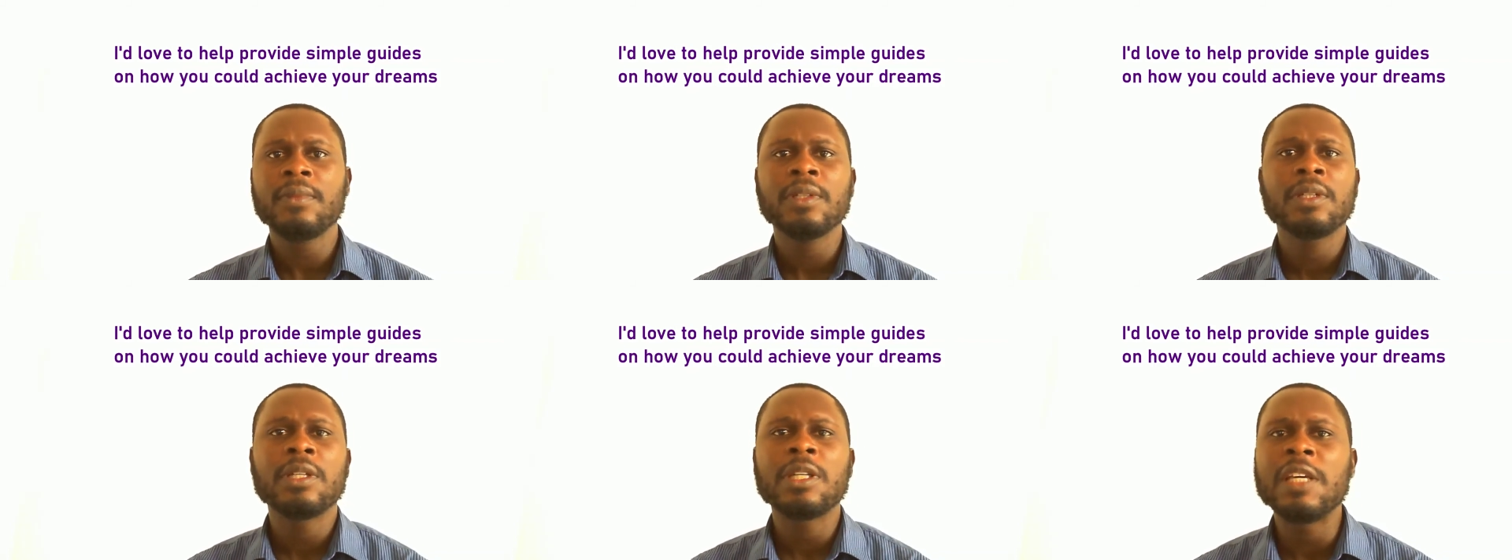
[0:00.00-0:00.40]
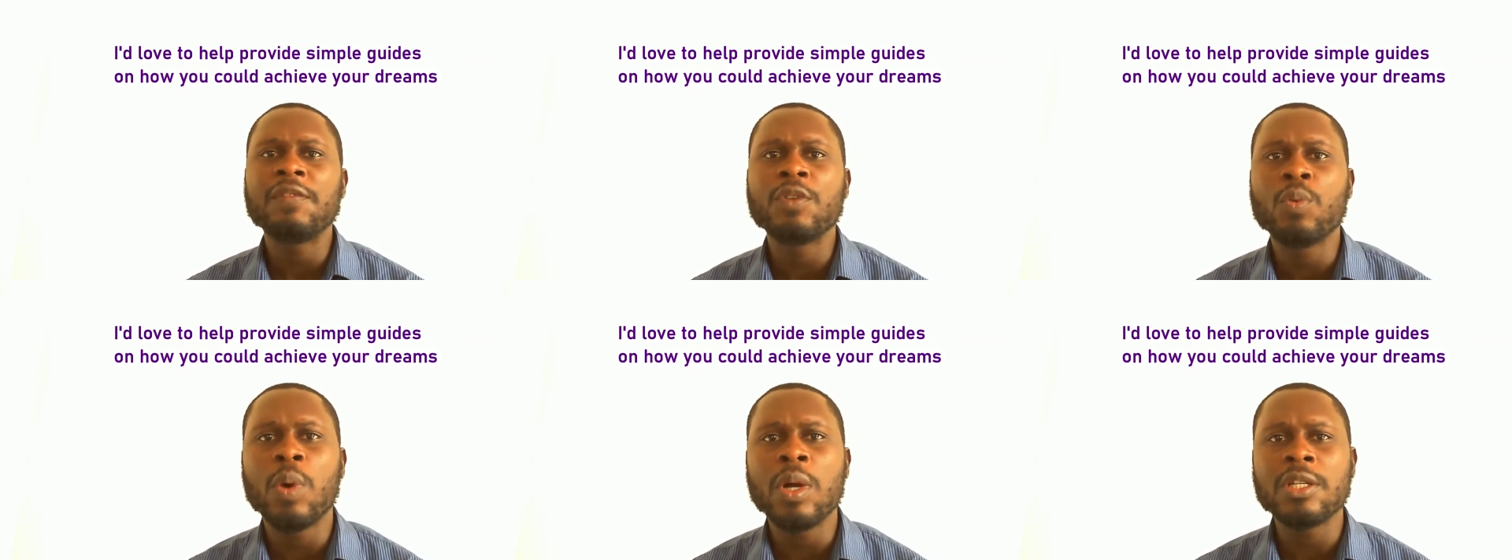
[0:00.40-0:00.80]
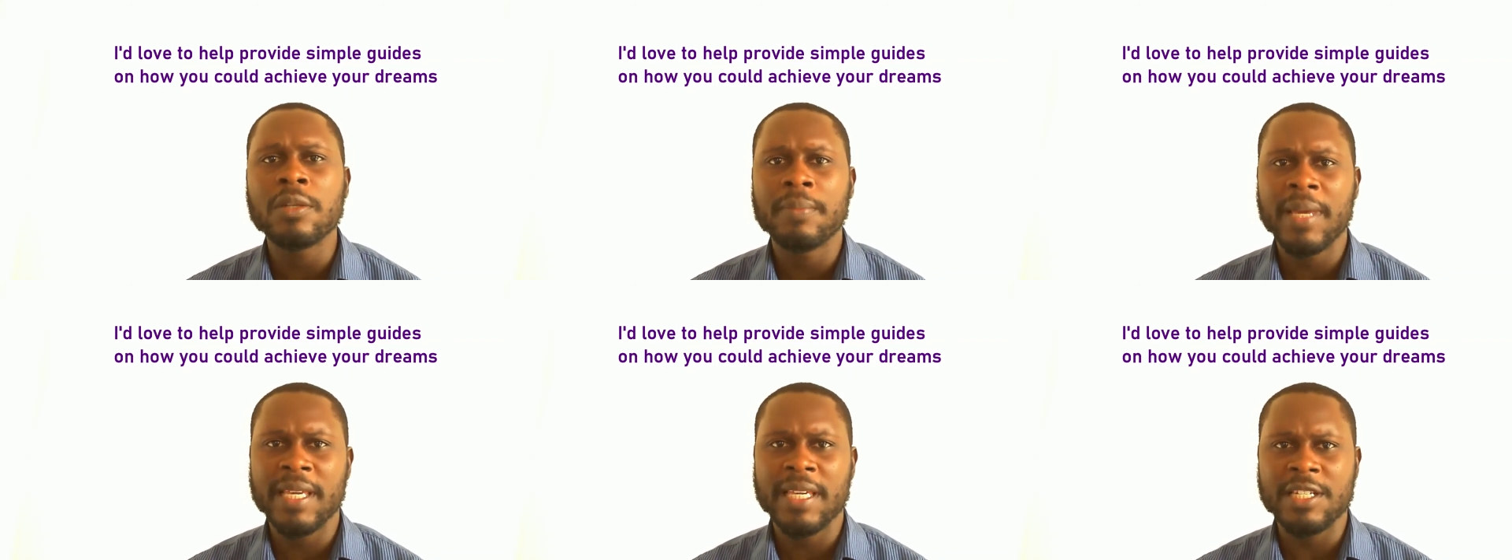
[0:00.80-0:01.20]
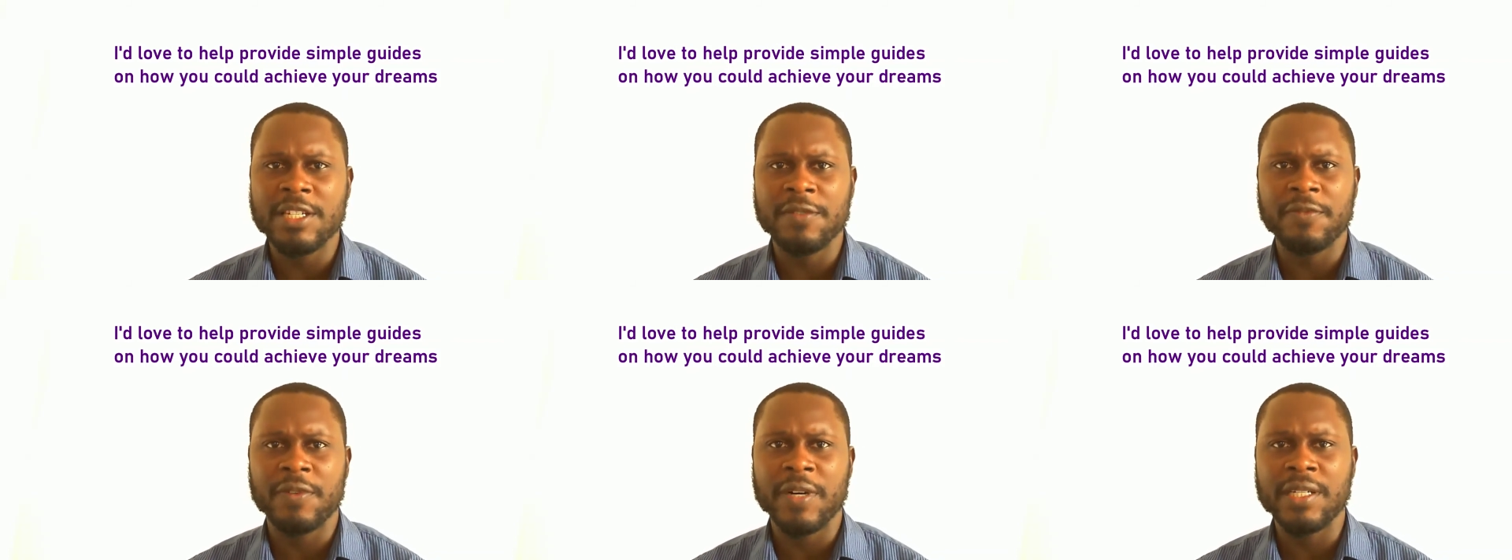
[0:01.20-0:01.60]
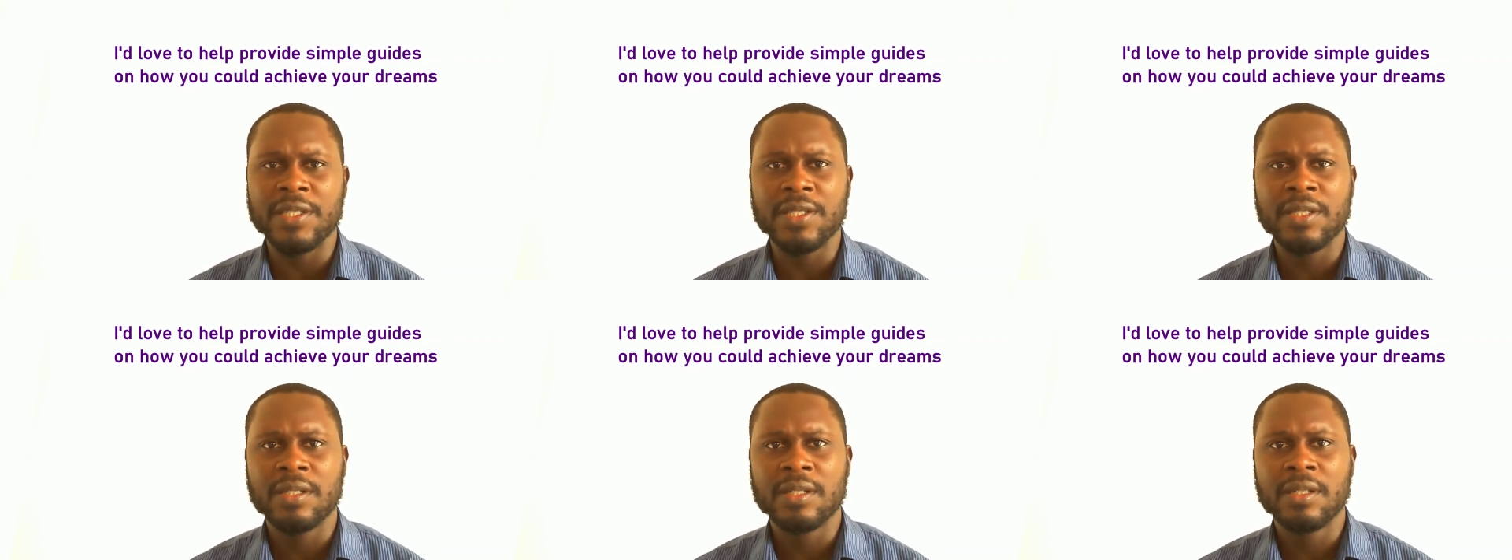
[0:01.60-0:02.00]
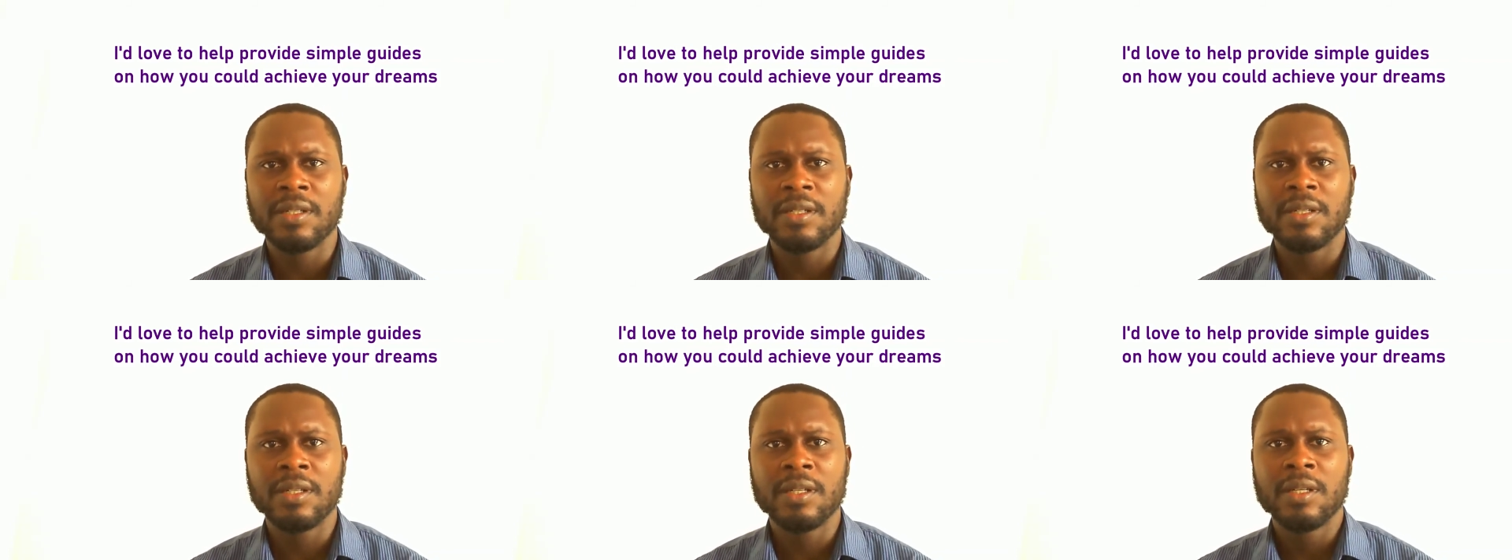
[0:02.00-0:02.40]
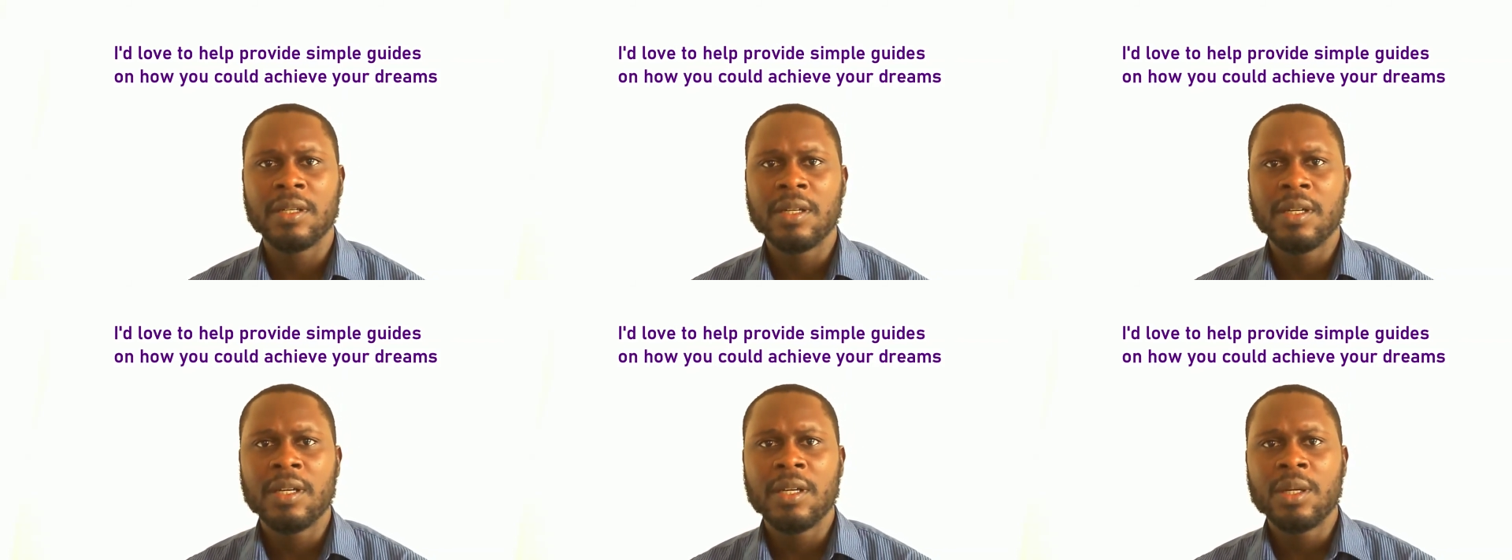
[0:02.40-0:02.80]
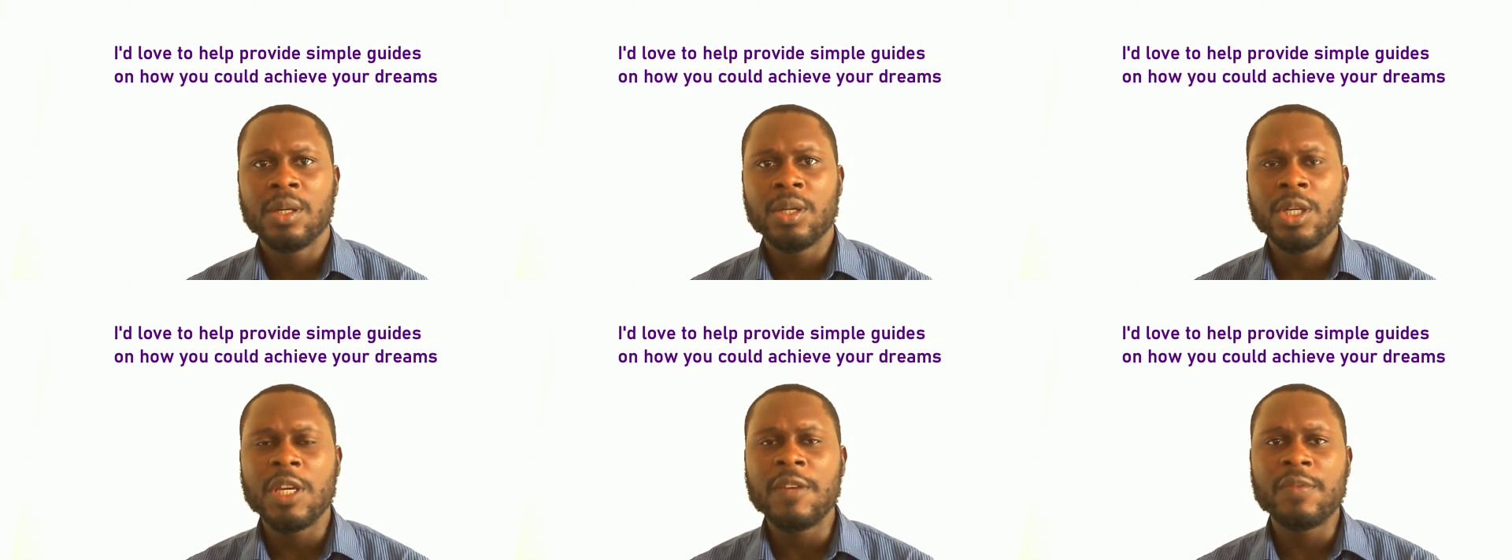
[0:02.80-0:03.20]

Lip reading: If you want to make a difference, if